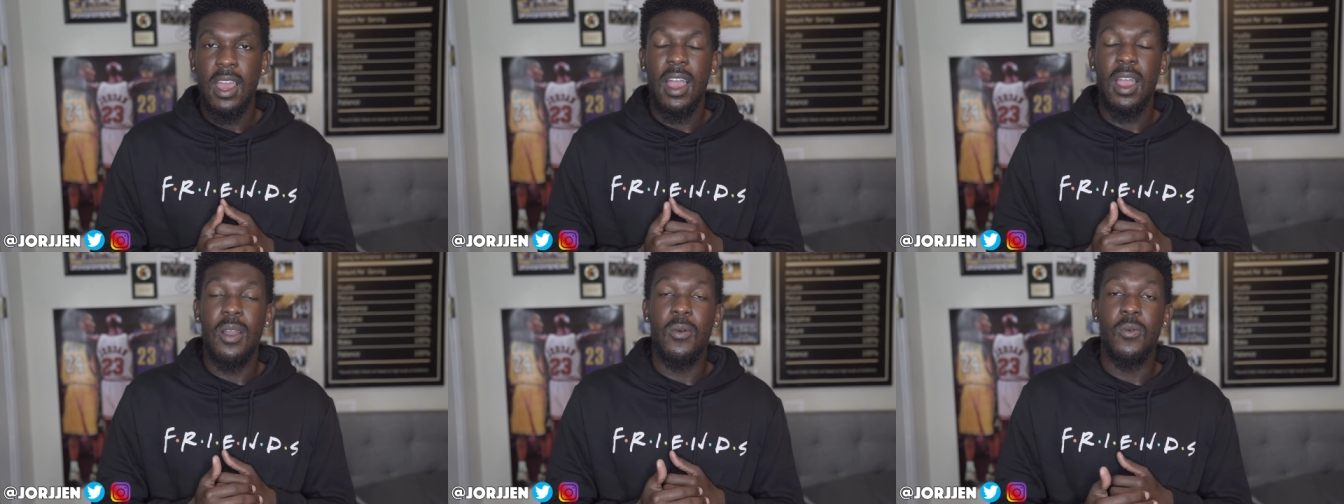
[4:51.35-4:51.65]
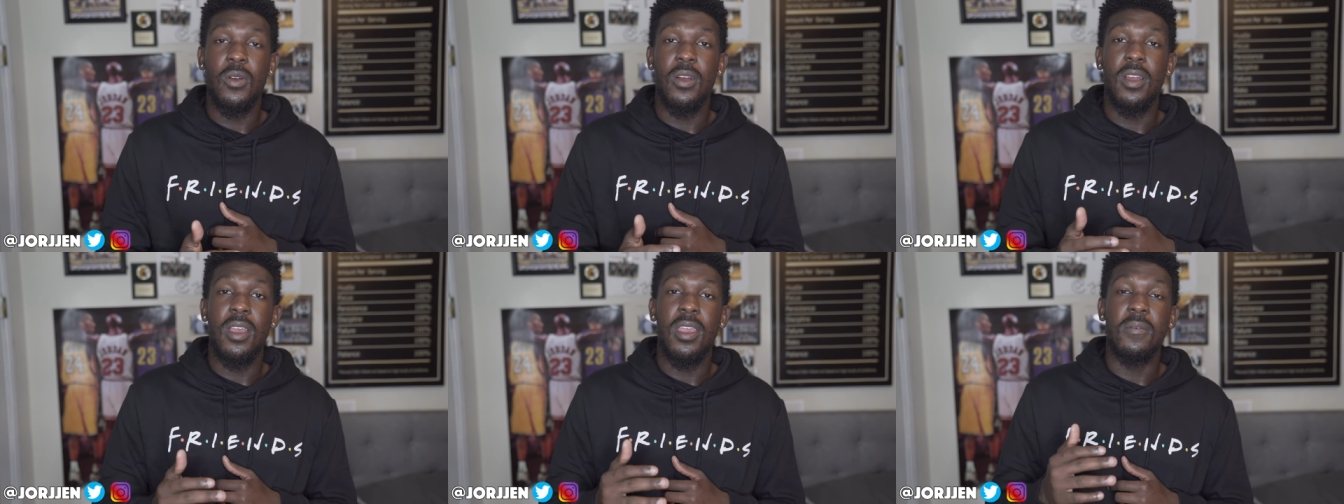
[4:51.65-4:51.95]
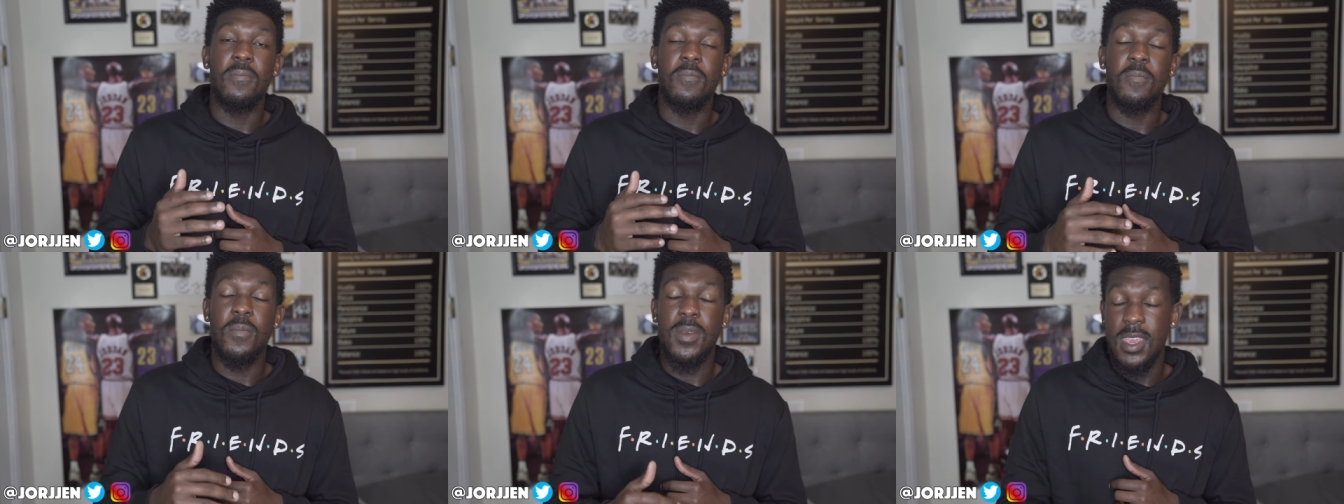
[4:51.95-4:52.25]
I wear
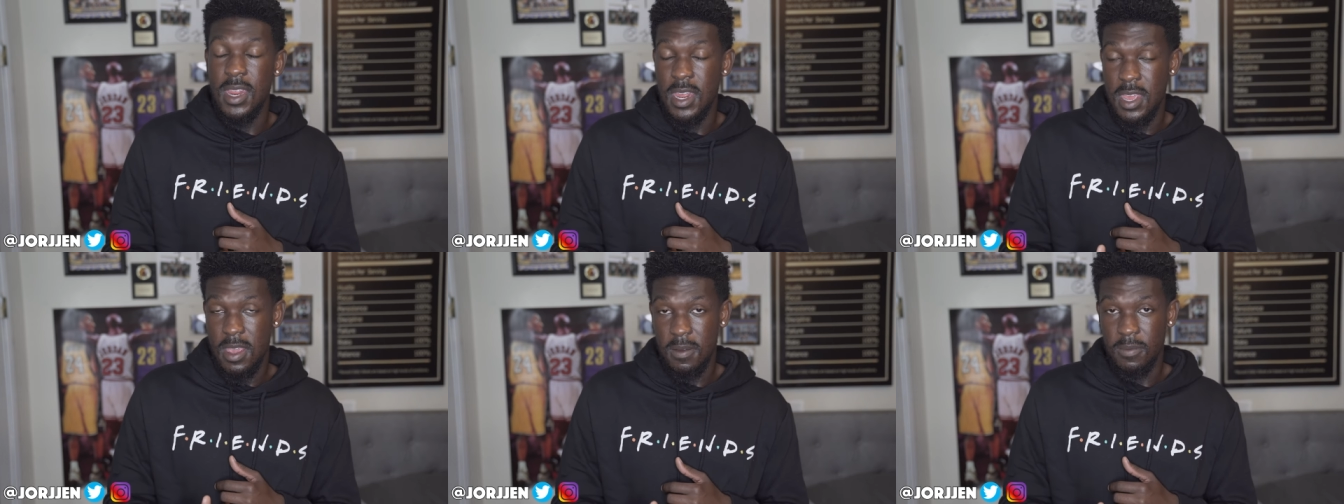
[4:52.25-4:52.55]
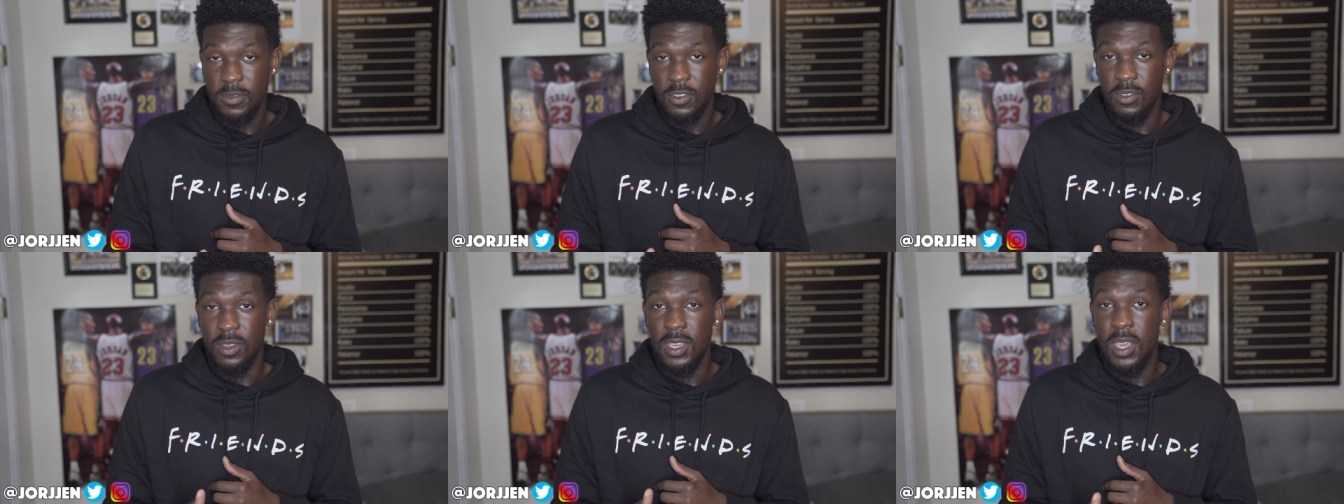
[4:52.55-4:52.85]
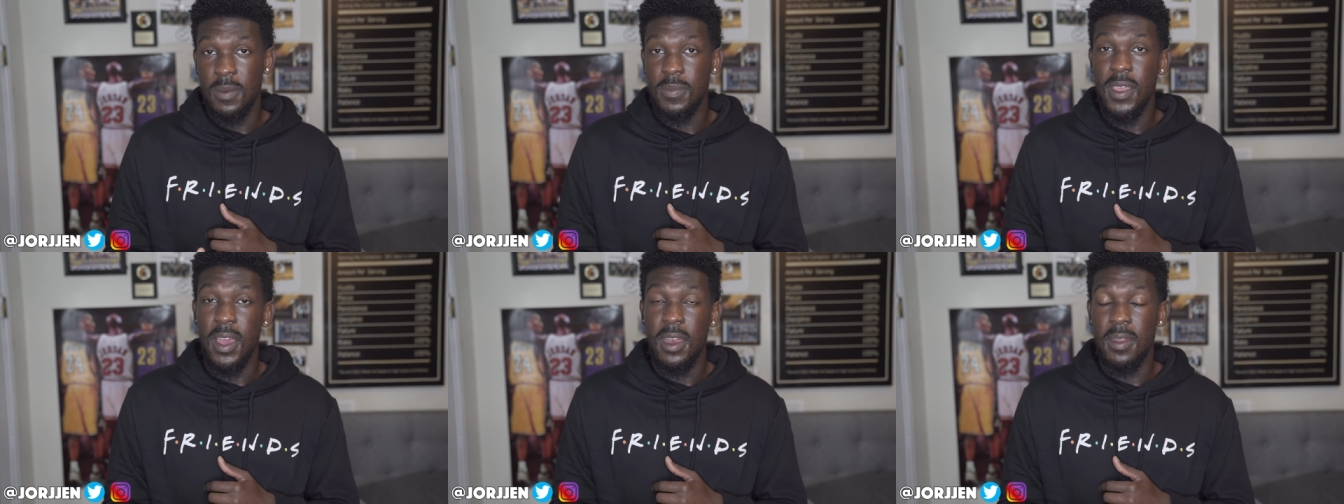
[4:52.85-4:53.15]
a medium, so
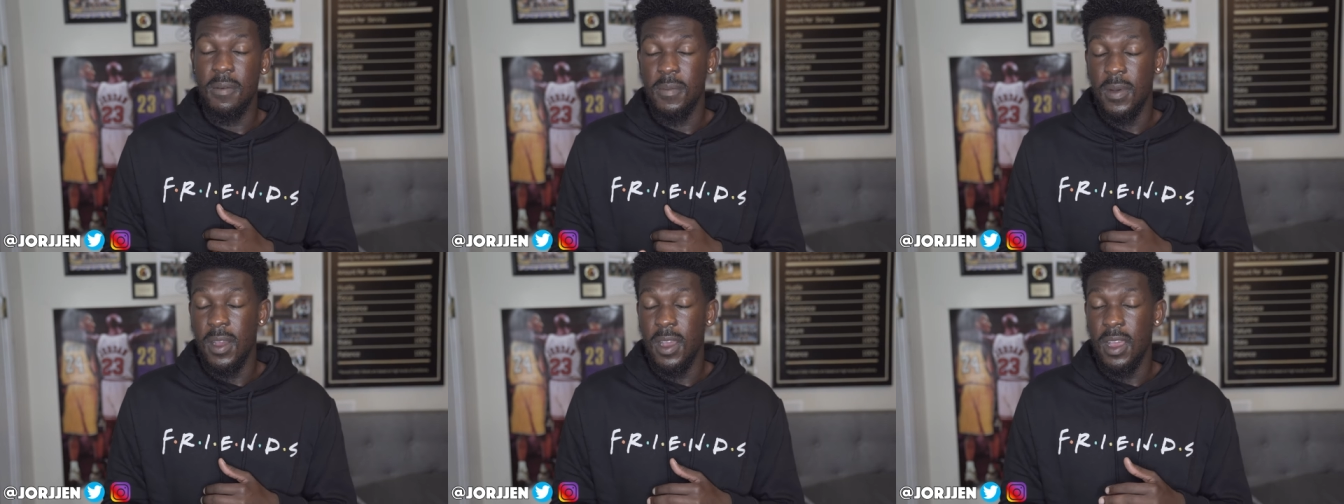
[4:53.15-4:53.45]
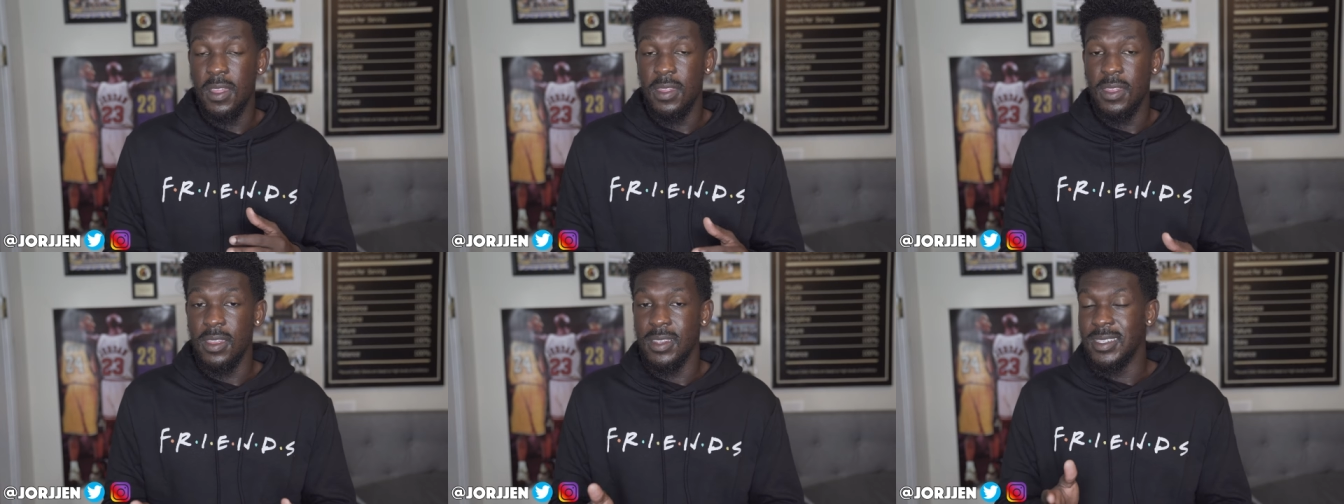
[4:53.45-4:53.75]
keep that in mind.